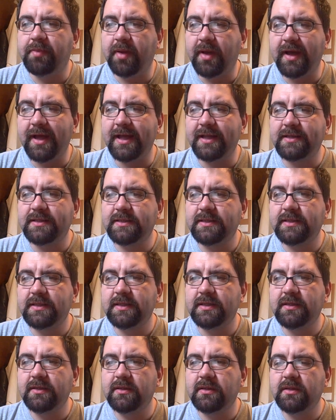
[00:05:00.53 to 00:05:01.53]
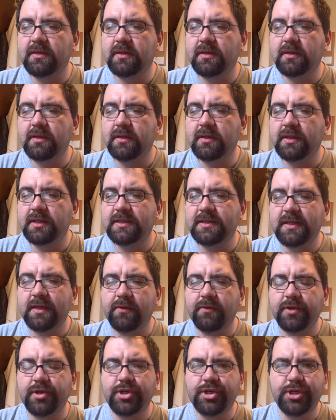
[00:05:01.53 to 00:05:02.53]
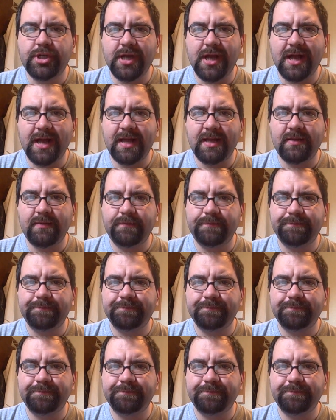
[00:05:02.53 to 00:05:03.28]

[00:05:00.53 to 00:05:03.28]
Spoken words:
but this thing was shot